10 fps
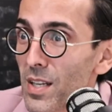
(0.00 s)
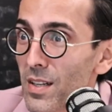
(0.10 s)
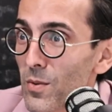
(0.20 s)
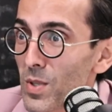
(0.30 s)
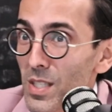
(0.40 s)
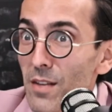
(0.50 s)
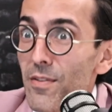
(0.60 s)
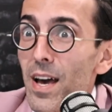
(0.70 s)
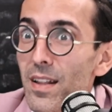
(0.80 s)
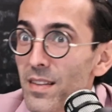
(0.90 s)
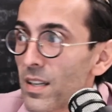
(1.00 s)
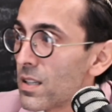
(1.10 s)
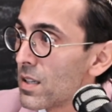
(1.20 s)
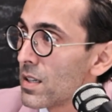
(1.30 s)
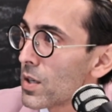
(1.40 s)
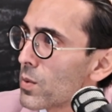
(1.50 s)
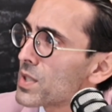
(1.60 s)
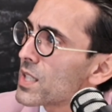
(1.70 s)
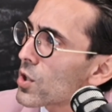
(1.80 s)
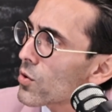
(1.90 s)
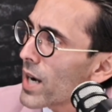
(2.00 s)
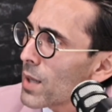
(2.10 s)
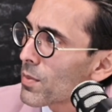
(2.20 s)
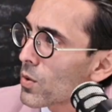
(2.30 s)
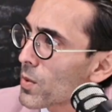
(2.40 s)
and it was an event, and it was incredible.